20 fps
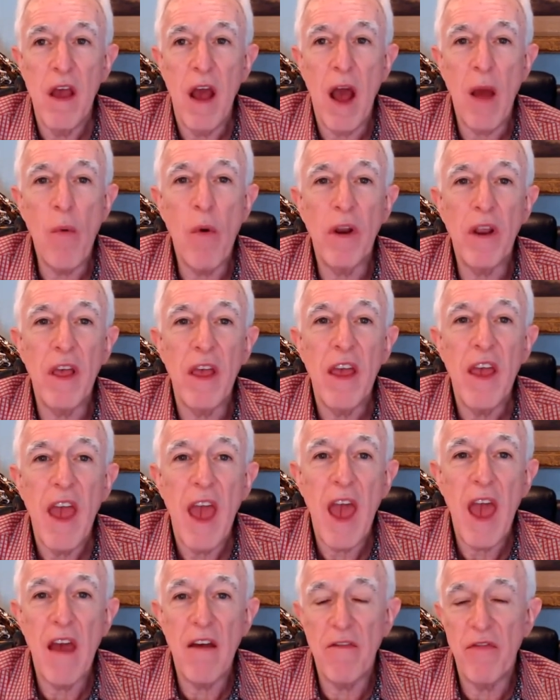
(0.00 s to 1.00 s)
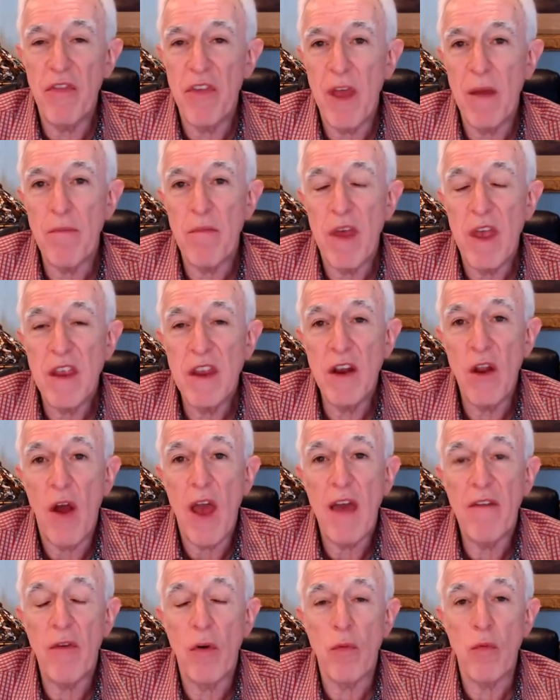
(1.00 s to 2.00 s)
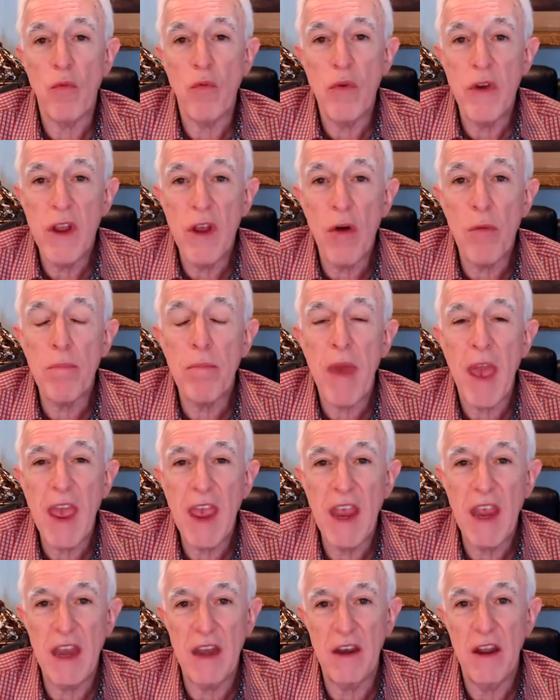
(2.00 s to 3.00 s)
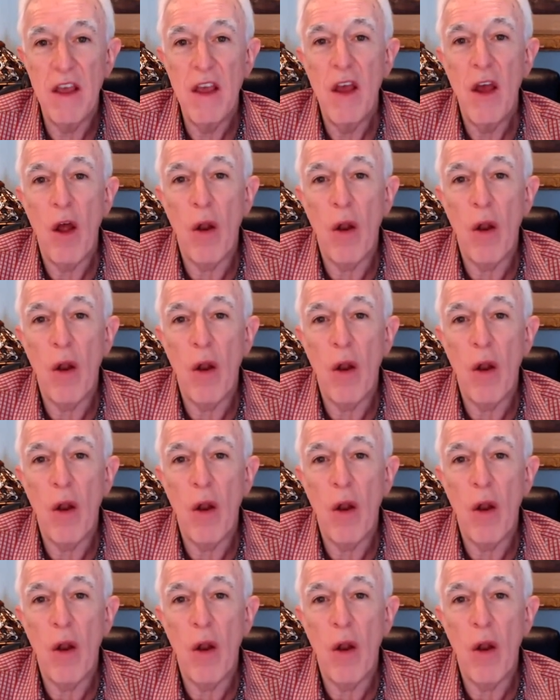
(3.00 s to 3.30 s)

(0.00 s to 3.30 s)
I want to have them, you know, have a real pain